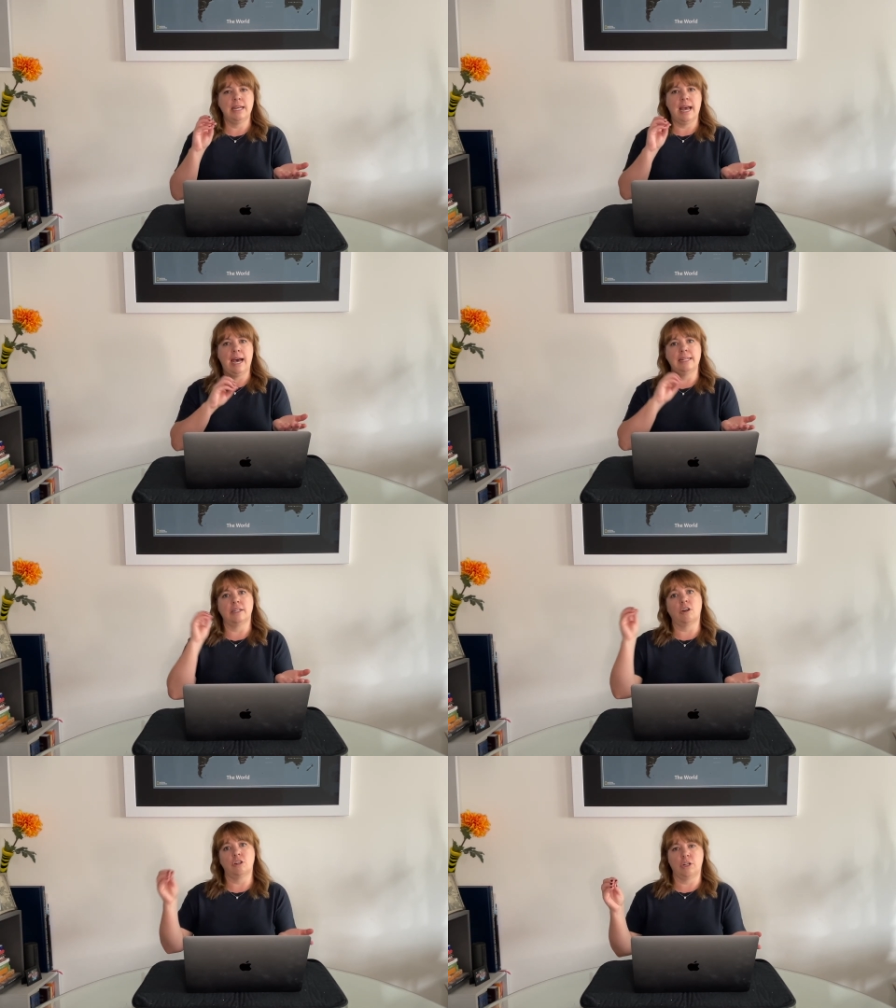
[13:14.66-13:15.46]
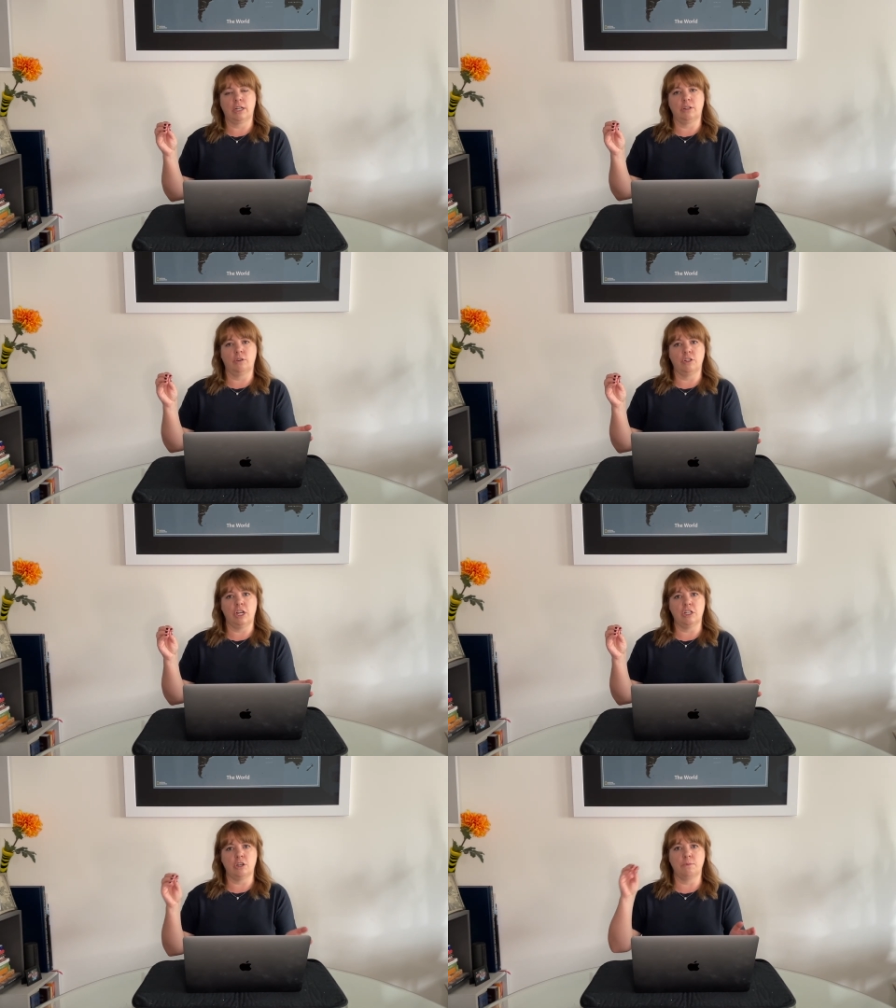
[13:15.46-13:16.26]
has a contract
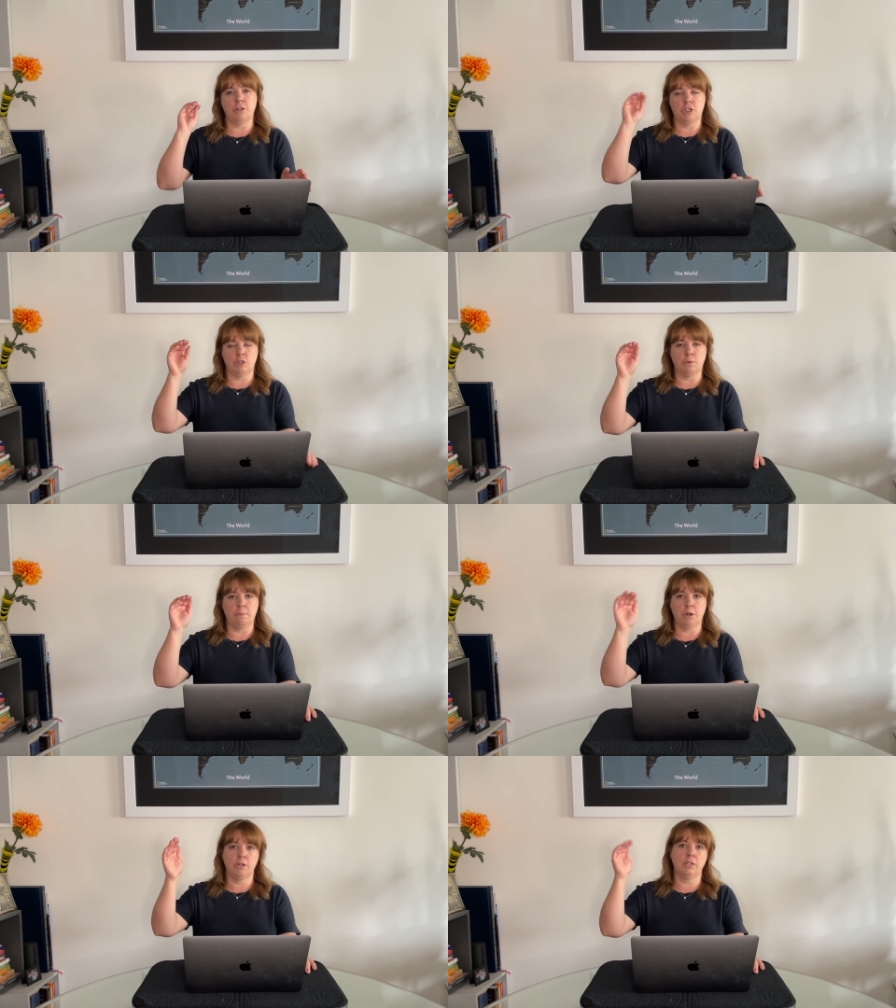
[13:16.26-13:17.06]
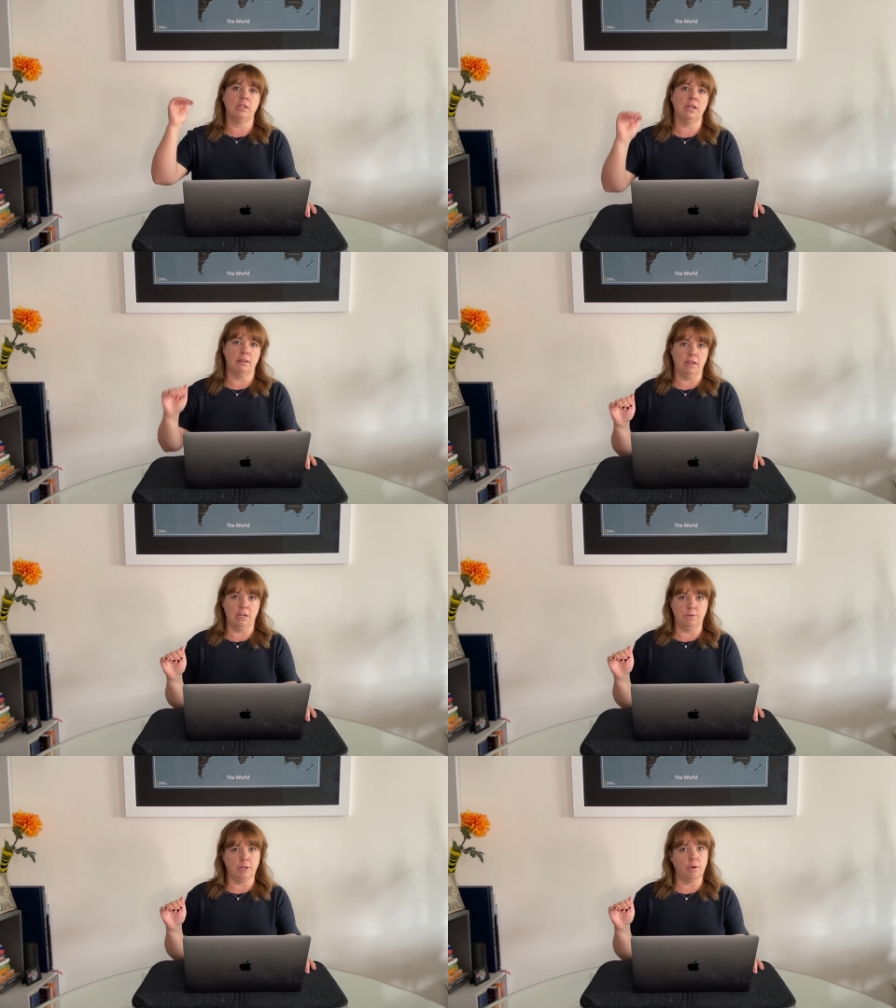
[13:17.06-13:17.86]
negotiation with just one person, and then
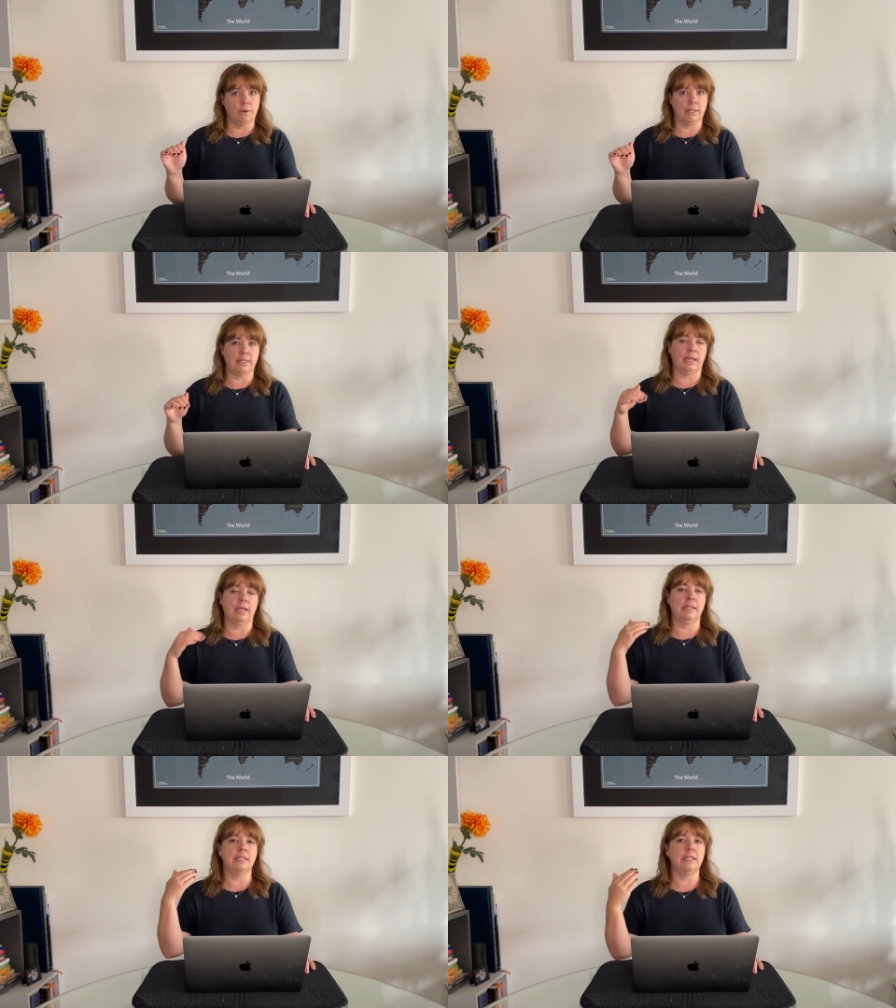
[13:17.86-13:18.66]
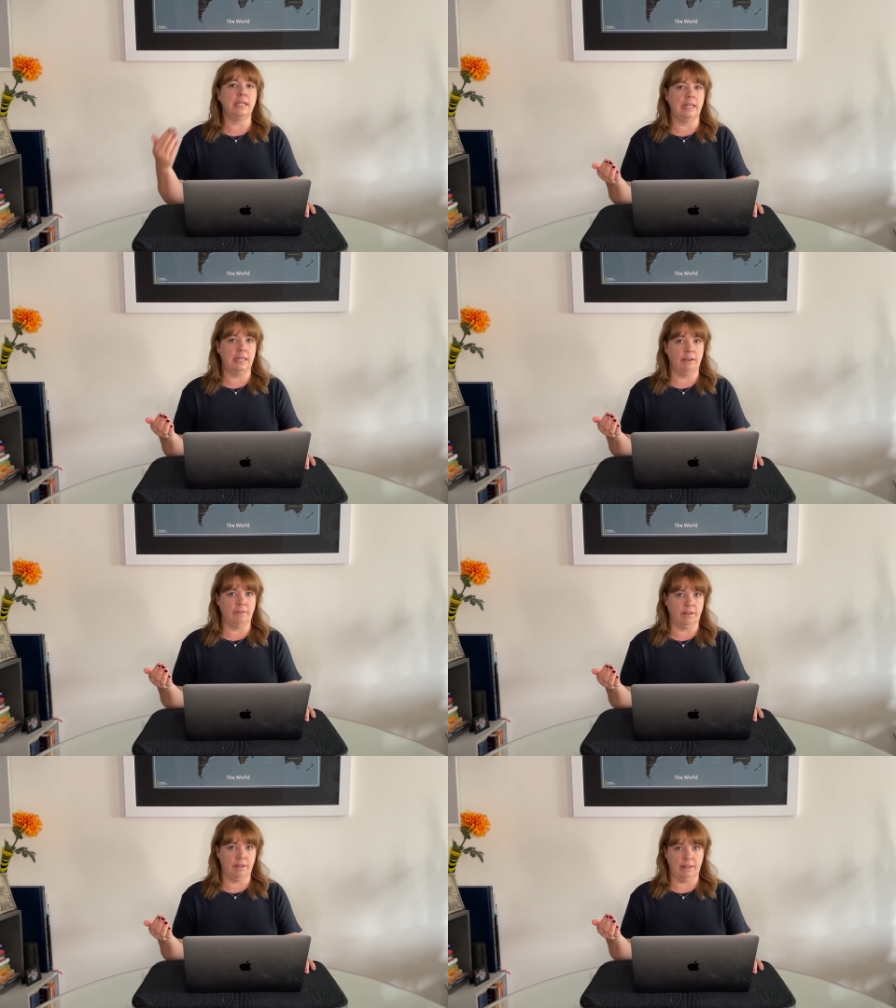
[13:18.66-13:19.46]
you would go to the second in the
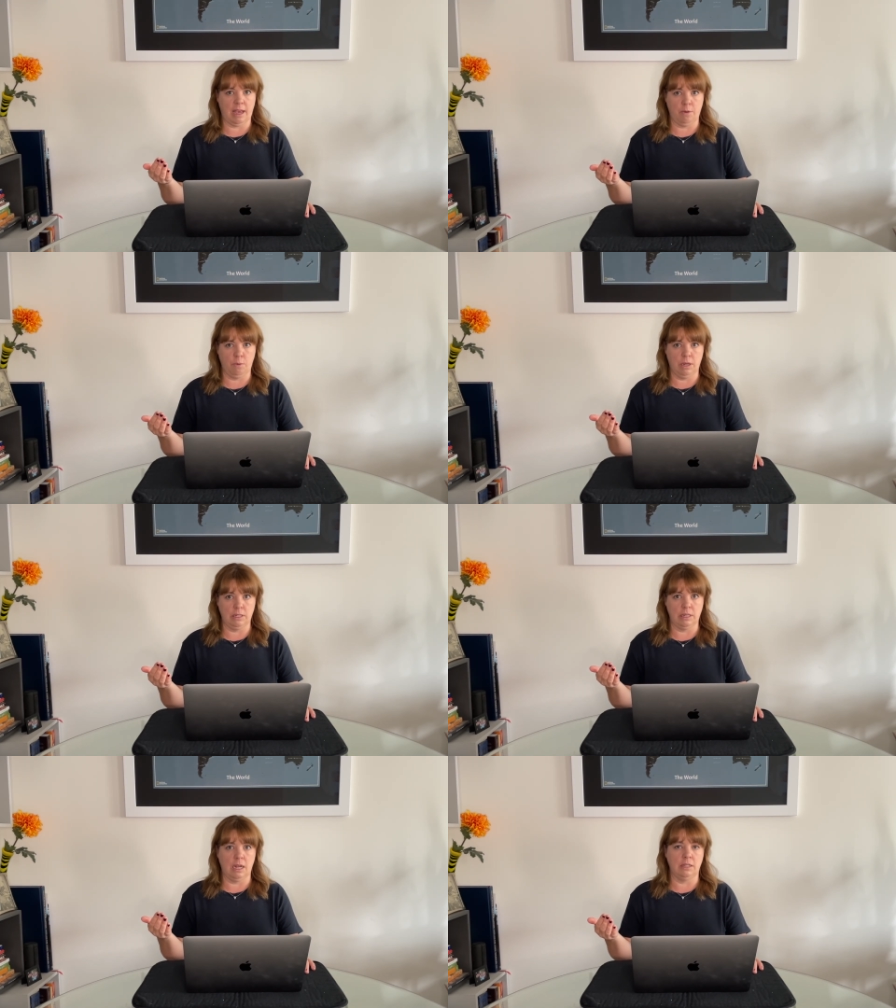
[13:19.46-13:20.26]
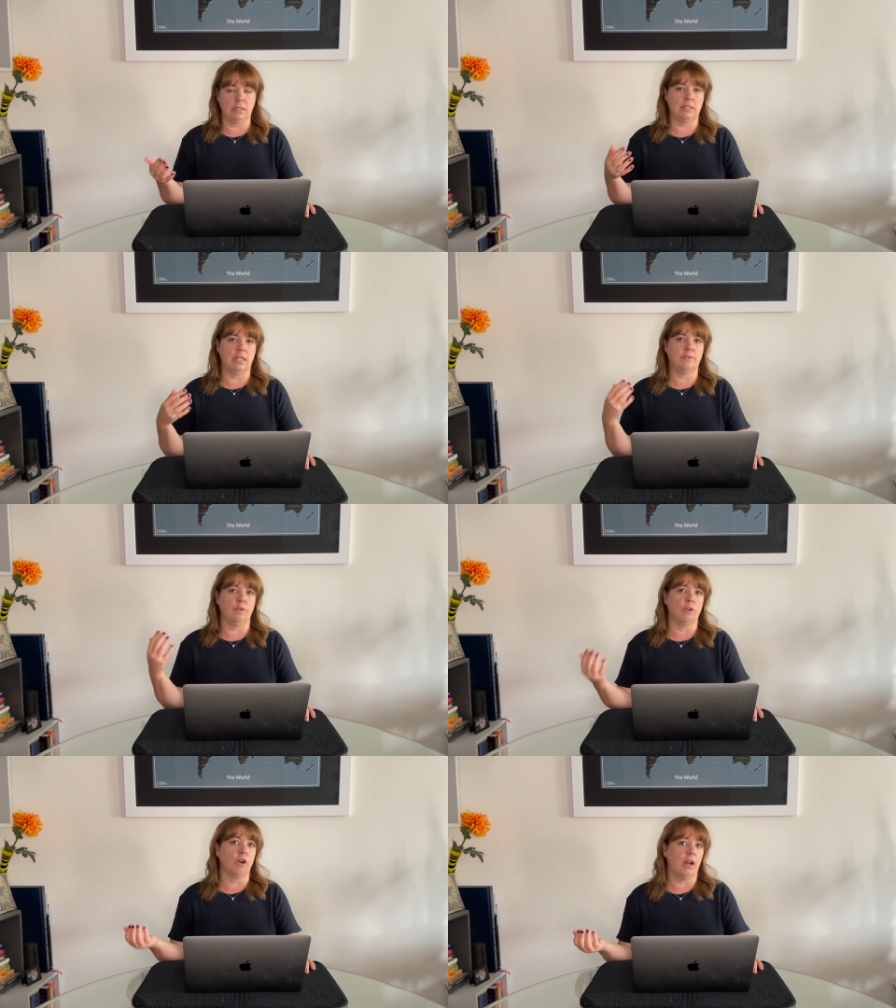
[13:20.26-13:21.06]
event that that was unsuccessful
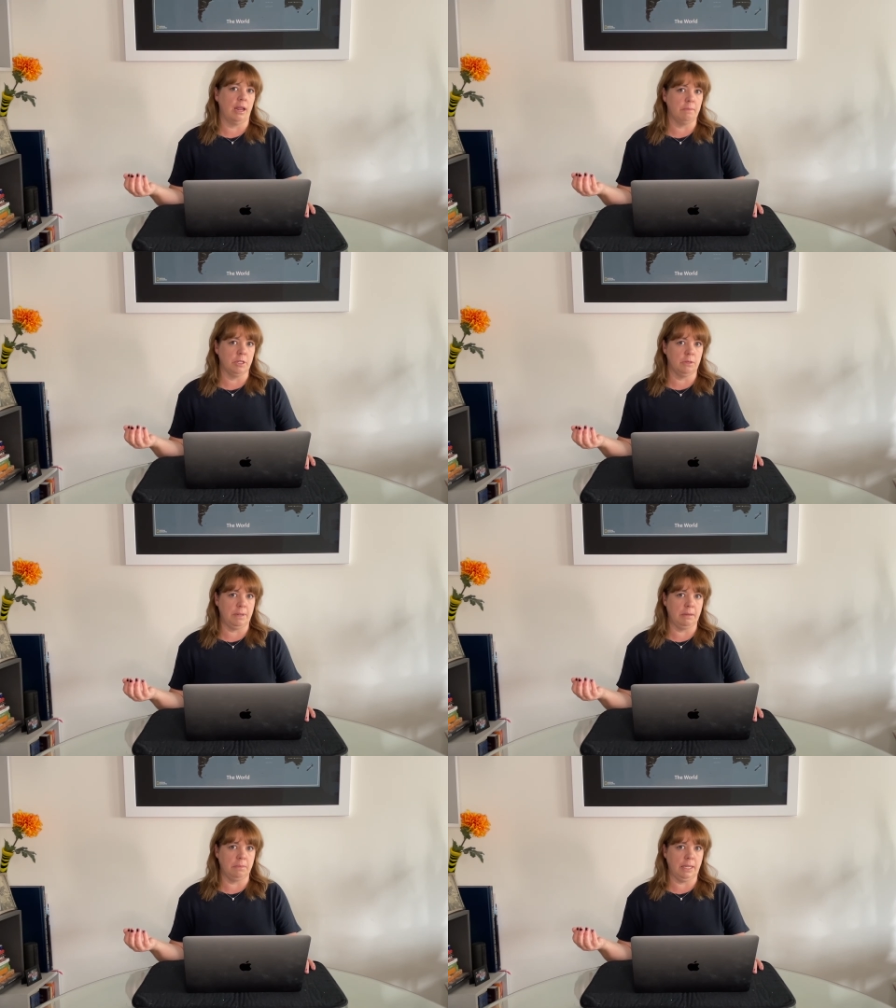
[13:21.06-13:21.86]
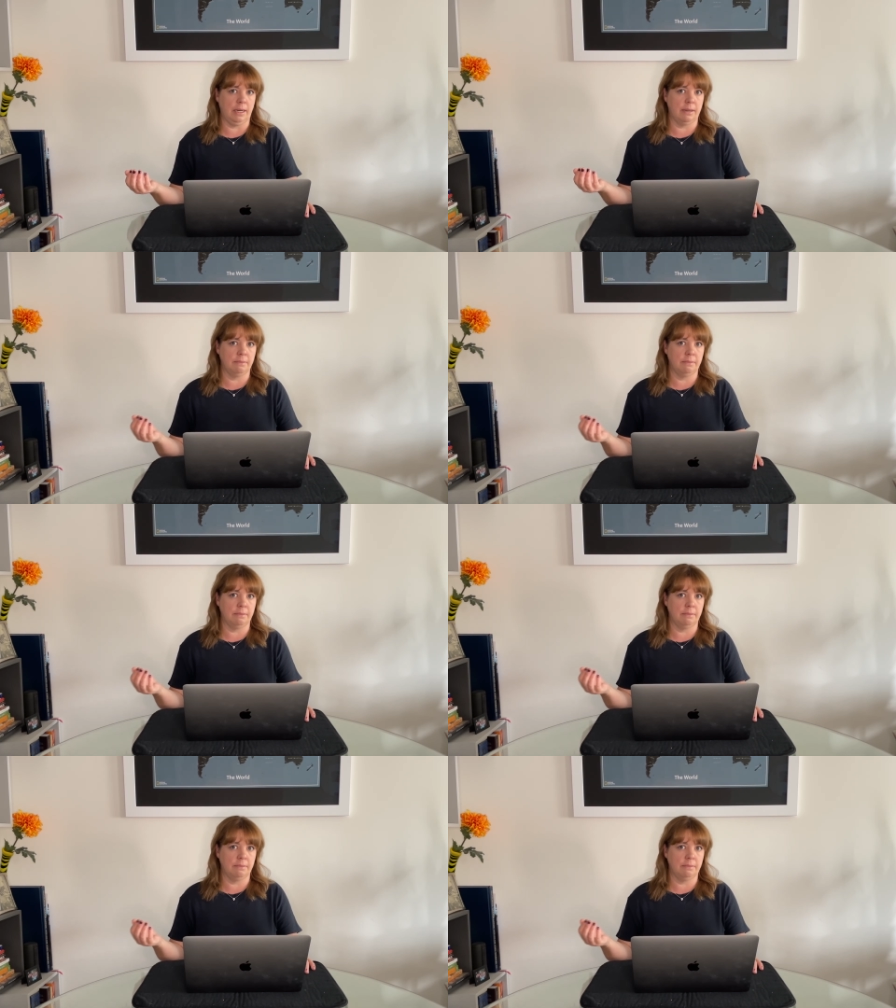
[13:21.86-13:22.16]
or unable to be completed.